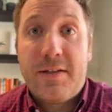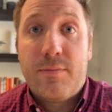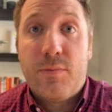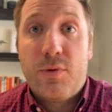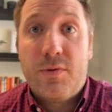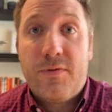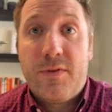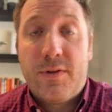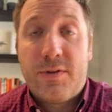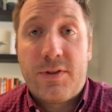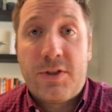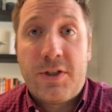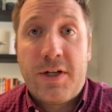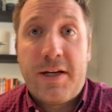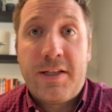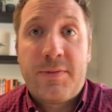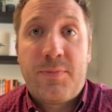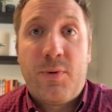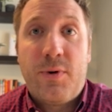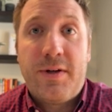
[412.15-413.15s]
to move those
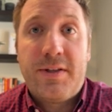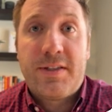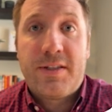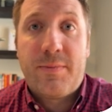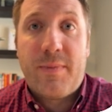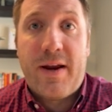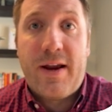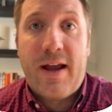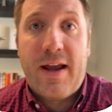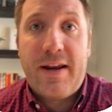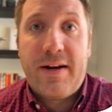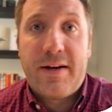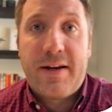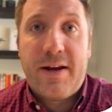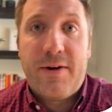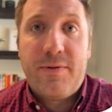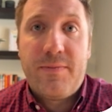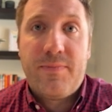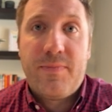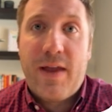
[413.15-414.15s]
Chase points to my Hyatt
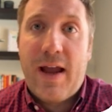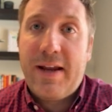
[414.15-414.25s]
account,